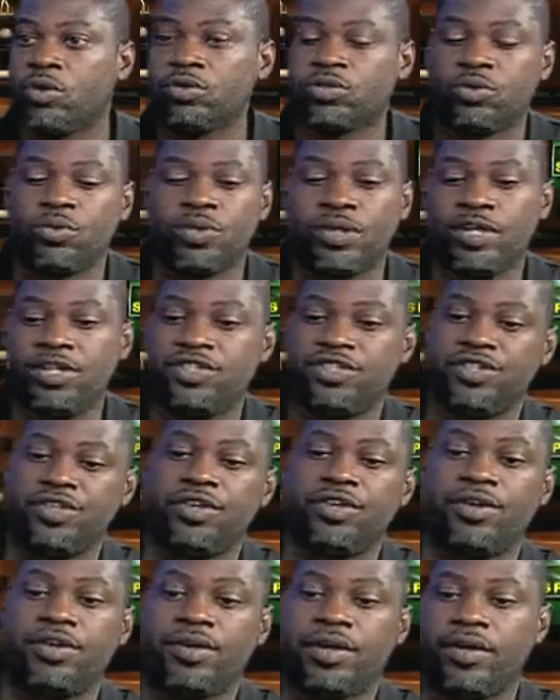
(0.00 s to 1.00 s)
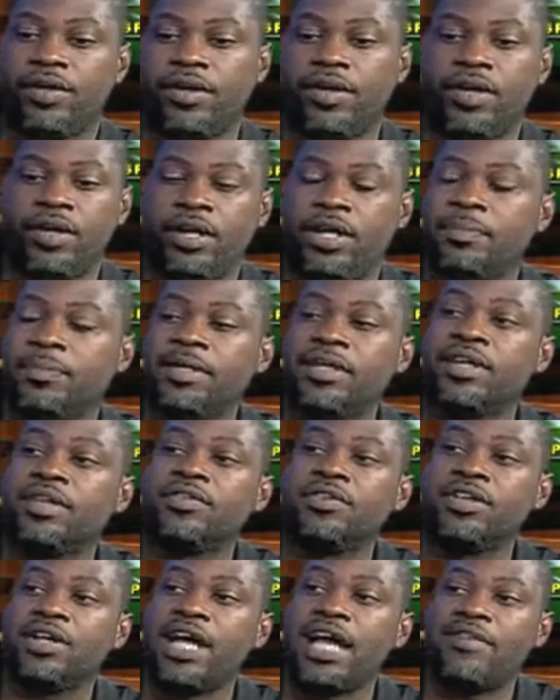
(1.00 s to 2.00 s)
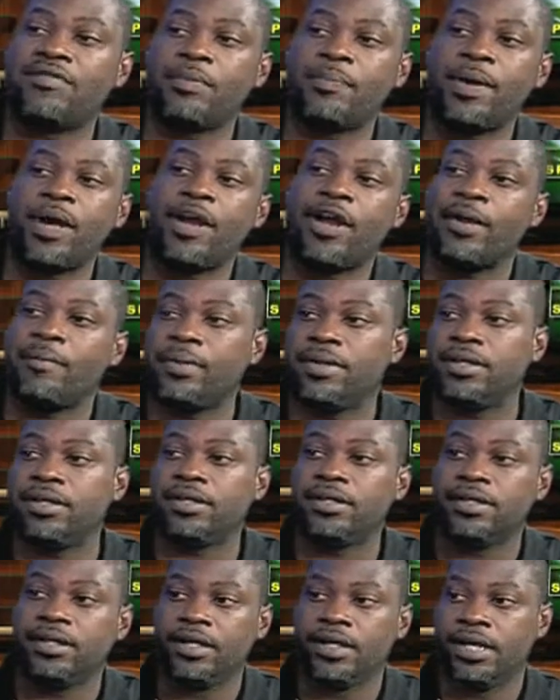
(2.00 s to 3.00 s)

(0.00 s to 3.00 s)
So each year, uh, beginning of the year, I have a parent meeting